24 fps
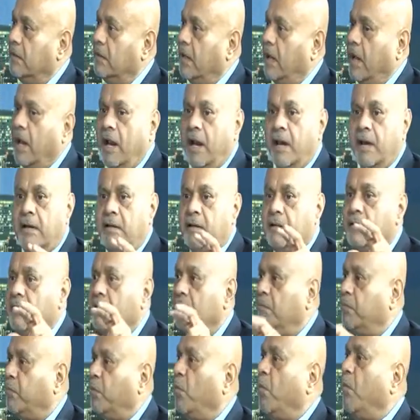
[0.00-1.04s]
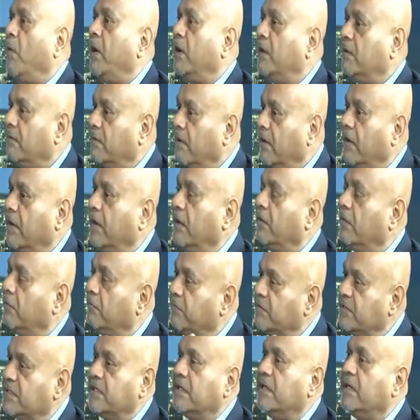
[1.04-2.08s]
and provide credit or
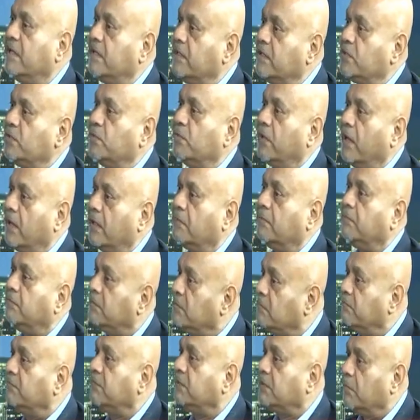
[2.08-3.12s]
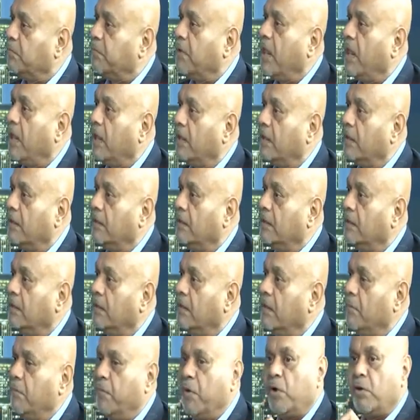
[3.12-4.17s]
facilities to that supplier,
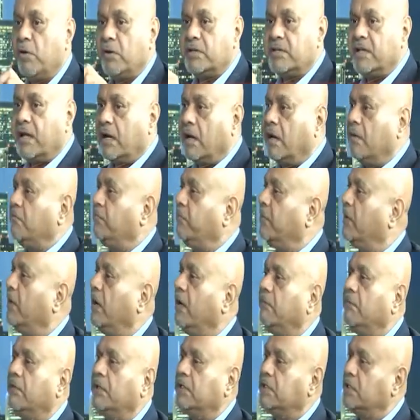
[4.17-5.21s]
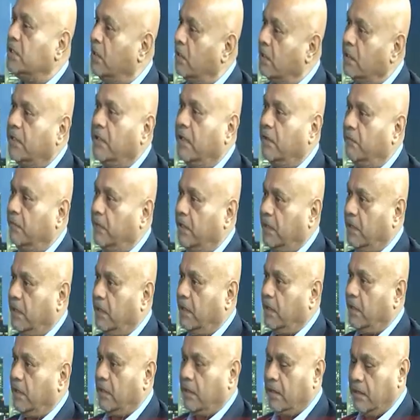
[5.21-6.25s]
because their comfort level is not there with
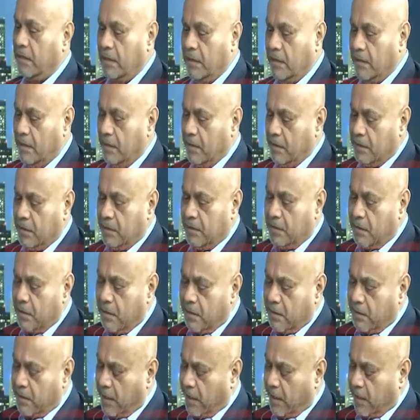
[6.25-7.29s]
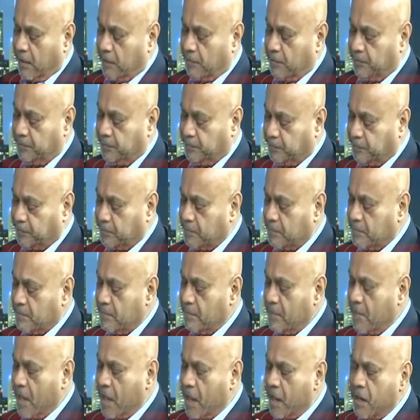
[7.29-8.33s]
India. The third thing,
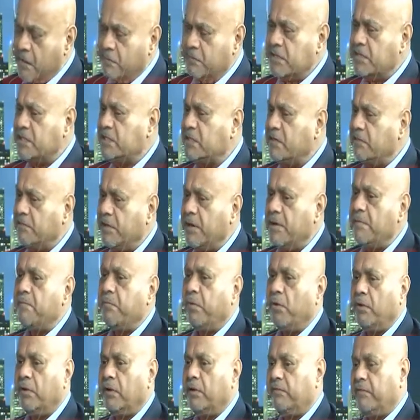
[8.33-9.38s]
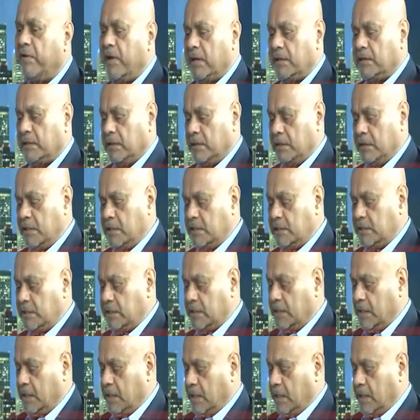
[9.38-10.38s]
and which is a very important factor, this